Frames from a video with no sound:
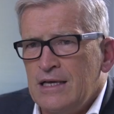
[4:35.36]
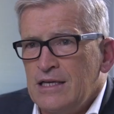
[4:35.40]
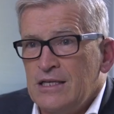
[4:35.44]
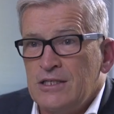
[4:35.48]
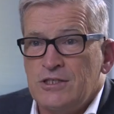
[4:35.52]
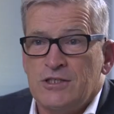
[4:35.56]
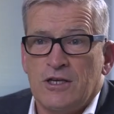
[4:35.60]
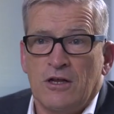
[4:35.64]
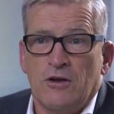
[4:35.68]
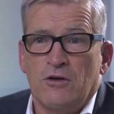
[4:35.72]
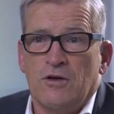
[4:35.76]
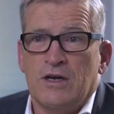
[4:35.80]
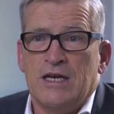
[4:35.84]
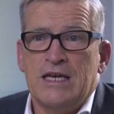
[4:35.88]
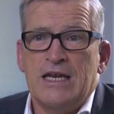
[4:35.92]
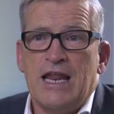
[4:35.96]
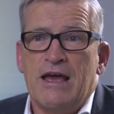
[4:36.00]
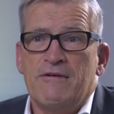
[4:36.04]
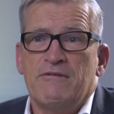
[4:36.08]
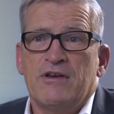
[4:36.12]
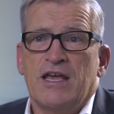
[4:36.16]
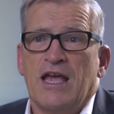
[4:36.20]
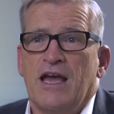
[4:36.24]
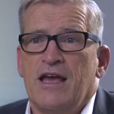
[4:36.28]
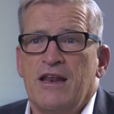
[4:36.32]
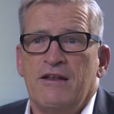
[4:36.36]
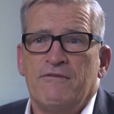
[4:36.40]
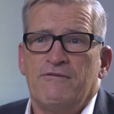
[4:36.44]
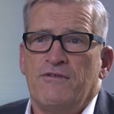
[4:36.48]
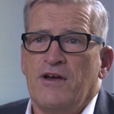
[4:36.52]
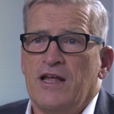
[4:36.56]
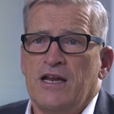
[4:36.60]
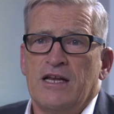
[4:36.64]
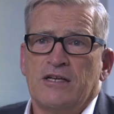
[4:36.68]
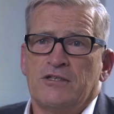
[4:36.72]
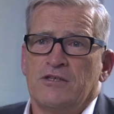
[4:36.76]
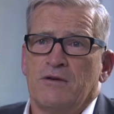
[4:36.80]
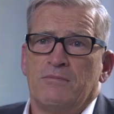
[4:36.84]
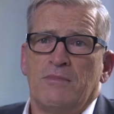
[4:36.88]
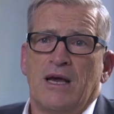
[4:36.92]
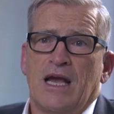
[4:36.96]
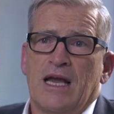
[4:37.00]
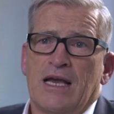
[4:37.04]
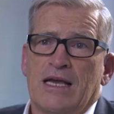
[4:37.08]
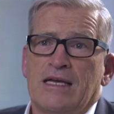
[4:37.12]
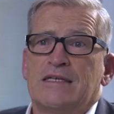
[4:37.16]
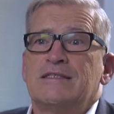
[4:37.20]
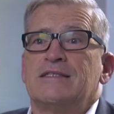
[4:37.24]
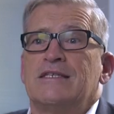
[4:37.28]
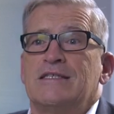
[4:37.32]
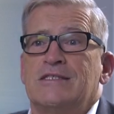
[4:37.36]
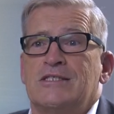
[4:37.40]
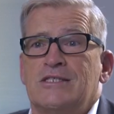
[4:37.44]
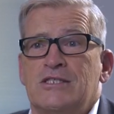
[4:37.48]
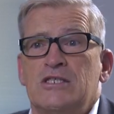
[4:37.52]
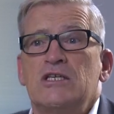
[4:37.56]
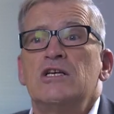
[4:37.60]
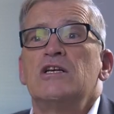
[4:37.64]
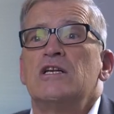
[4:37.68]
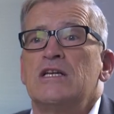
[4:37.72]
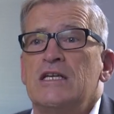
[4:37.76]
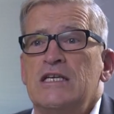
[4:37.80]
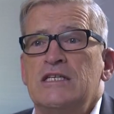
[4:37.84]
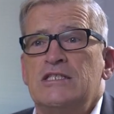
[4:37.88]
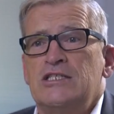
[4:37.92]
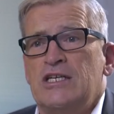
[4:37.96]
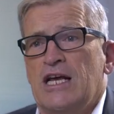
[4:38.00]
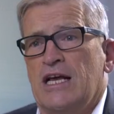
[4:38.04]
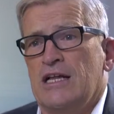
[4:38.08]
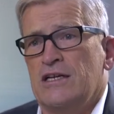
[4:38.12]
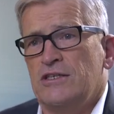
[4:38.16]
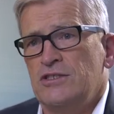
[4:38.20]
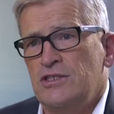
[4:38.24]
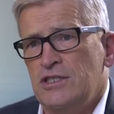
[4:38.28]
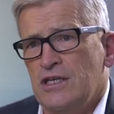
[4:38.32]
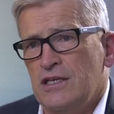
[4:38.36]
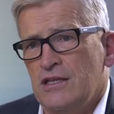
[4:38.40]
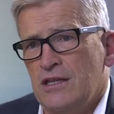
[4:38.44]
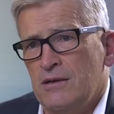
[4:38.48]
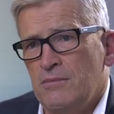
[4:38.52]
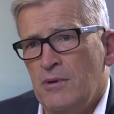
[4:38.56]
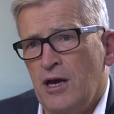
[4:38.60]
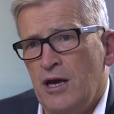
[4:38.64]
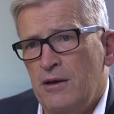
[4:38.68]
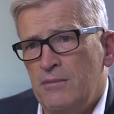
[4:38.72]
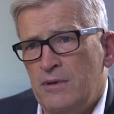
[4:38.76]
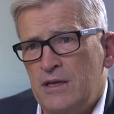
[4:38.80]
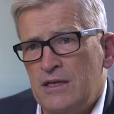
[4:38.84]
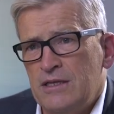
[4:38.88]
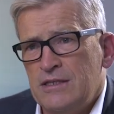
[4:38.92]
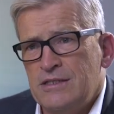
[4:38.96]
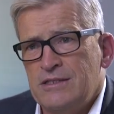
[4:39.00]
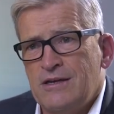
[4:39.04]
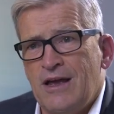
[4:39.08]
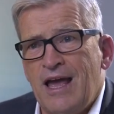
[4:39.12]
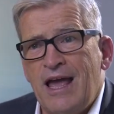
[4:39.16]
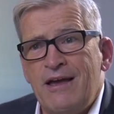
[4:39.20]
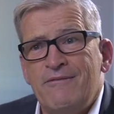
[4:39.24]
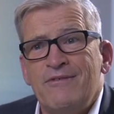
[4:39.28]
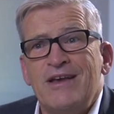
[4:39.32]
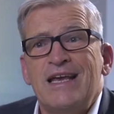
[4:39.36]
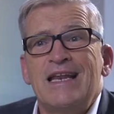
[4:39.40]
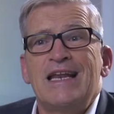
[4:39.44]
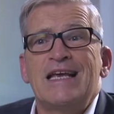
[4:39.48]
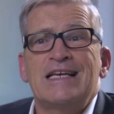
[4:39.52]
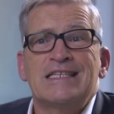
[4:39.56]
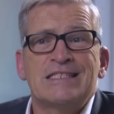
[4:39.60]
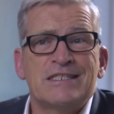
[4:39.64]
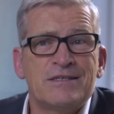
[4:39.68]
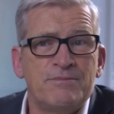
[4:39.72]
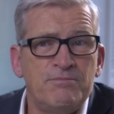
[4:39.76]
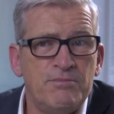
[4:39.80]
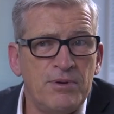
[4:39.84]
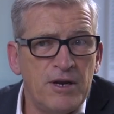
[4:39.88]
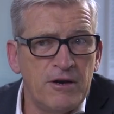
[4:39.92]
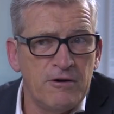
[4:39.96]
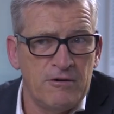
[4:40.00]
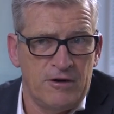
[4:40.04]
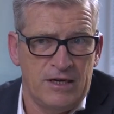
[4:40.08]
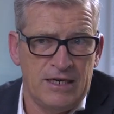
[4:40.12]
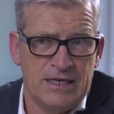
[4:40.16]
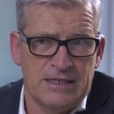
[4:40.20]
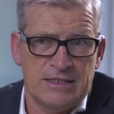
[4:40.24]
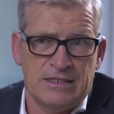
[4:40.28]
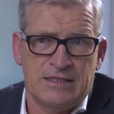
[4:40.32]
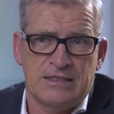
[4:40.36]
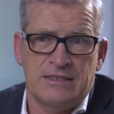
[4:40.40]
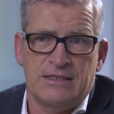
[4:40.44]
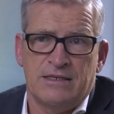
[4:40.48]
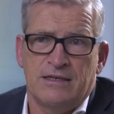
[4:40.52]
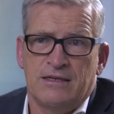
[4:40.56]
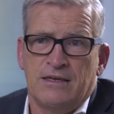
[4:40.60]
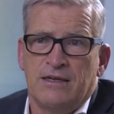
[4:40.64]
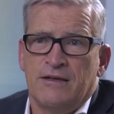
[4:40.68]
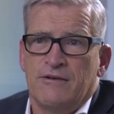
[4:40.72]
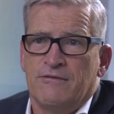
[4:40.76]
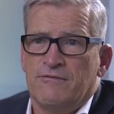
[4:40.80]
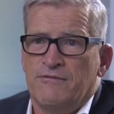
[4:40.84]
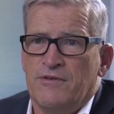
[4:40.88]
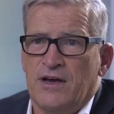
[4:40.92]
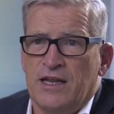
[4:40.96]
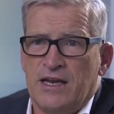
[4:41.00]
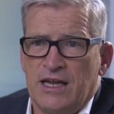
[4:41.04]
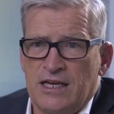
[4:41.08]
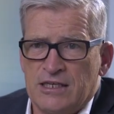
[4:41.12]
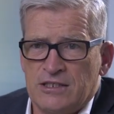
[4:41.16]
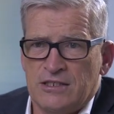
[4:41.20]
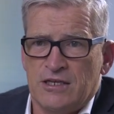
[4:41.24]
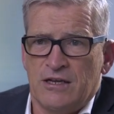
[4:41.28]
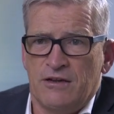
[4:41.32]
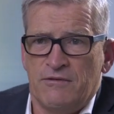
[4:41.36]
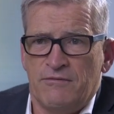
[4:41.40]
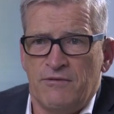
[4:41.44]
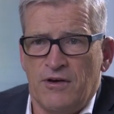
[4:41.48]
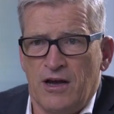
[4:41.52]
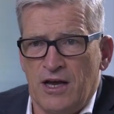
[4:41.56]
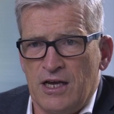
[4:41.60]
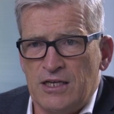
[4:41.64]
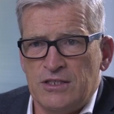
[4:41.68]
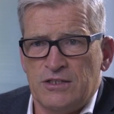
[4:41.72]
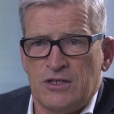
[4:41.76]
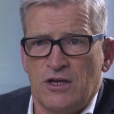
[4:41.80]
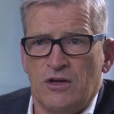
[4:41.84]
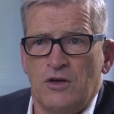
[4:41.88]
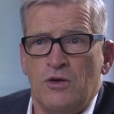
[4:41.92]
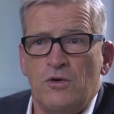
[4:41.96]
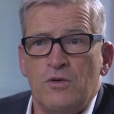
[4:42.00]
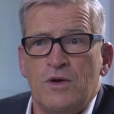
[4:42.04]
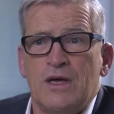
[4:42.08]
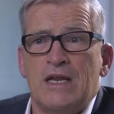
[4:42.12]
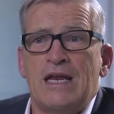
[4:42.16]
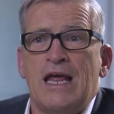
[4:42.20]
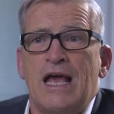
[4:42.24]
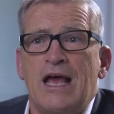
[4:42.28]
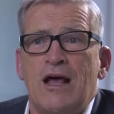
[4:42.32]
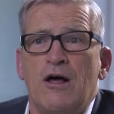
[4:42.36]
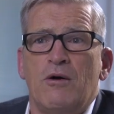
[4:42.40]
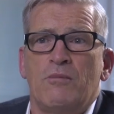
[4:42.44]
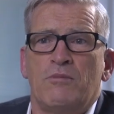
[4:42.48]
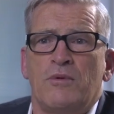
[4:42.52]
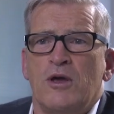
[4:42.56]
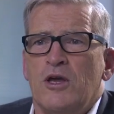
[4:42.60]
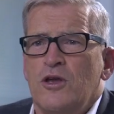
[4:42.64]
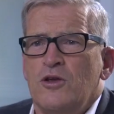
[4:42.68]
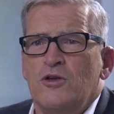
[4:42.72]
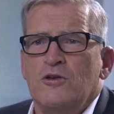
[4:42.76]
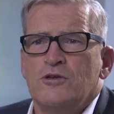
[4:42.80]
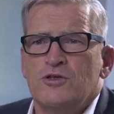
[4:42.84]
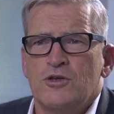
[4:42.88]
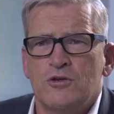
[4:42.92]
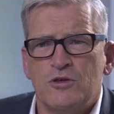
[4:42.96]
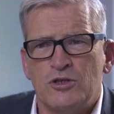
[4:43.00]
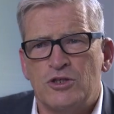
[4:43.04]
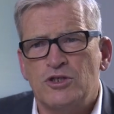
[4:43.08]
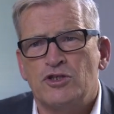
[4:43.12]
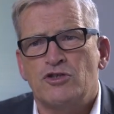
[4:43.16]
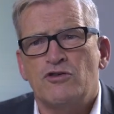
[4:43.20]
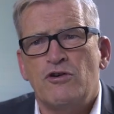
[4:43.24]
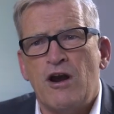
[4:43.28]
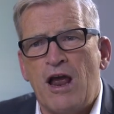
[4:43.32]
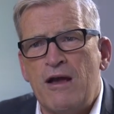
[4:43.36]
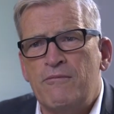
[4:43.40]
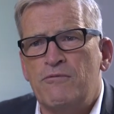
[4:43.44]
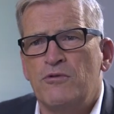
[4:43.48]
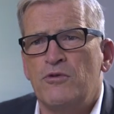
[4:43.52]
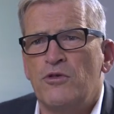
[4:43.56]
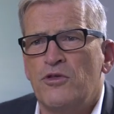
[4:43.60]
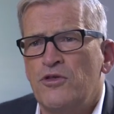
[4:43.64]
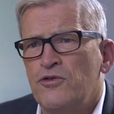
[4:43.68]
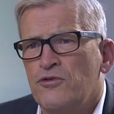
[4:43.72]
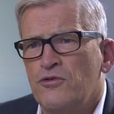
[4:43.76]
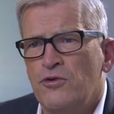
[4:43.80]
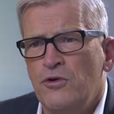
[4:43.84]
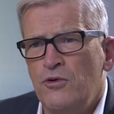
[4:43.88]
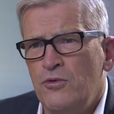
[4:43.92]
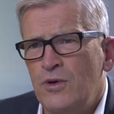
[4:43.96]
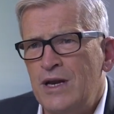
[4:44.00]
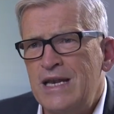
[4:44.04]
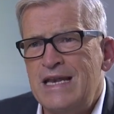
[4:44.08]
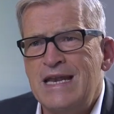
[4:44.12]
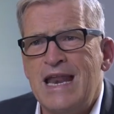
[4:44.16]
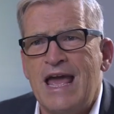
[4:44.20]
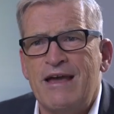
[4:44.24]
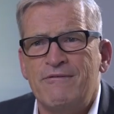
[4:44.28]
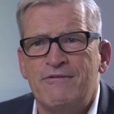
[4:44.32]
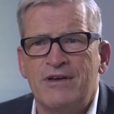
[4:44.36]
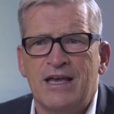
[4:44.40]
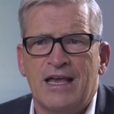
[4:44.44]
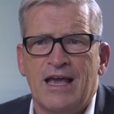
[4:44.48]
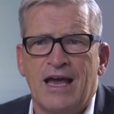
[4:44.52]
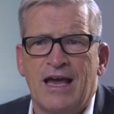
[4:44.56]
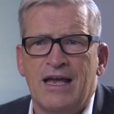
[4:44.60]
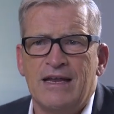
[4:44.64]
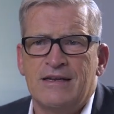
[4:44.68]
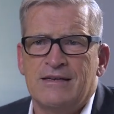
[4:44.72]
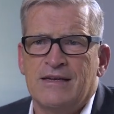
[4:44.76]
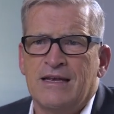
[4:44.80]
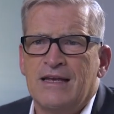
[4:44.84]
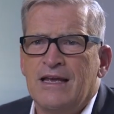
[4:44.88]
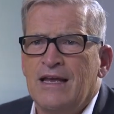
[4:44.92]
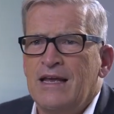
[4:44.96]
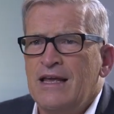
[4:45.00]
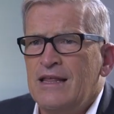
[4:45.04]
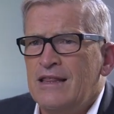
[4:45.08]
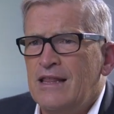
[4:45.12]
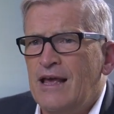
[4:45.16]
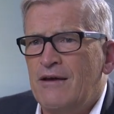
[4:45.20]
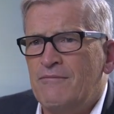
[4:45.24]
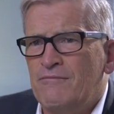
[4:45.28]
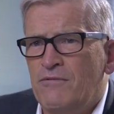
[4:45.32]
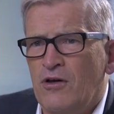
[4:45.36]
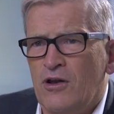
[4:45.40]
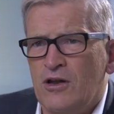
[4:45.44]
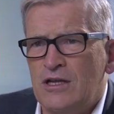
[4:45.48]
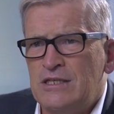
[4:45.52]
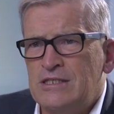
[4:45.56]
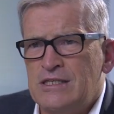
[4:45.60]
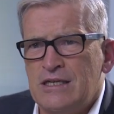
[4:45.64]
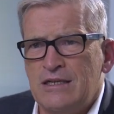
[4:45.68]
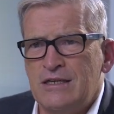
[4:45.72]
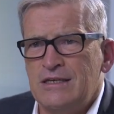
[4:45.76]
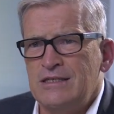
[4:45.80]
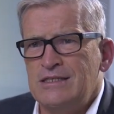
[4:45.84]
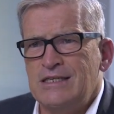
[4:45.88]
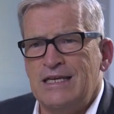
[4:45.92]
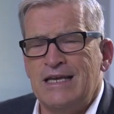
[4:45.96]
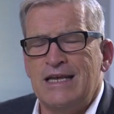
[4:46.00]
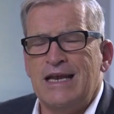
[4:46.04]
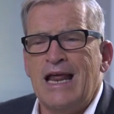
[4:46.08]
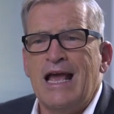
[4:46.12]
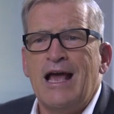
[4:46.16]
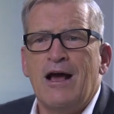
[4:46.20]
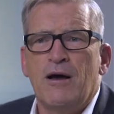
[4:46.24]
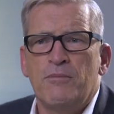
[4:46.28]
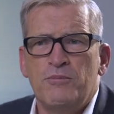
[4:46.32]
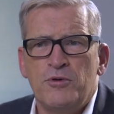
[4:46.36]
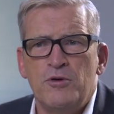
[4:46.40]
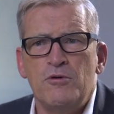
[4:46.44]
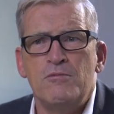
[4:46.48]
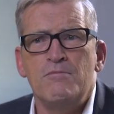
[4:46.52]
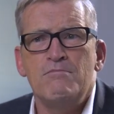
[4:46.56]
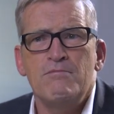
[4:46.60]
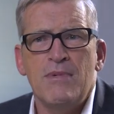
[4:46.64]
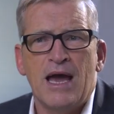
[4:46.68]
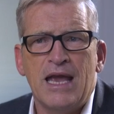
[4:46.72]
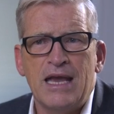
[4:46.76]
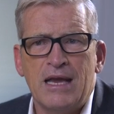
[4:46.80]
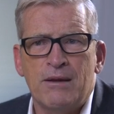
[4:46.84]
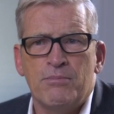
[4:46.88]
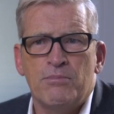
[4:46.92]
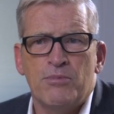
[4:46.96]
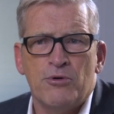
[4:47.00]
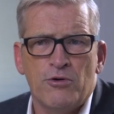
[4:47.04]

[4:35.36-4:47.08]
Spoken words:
So look, navigating financial markets is certainly challenging at the moment, so having an experienced financial advisor who can help you sort of travel through and navigate that volatility and help you make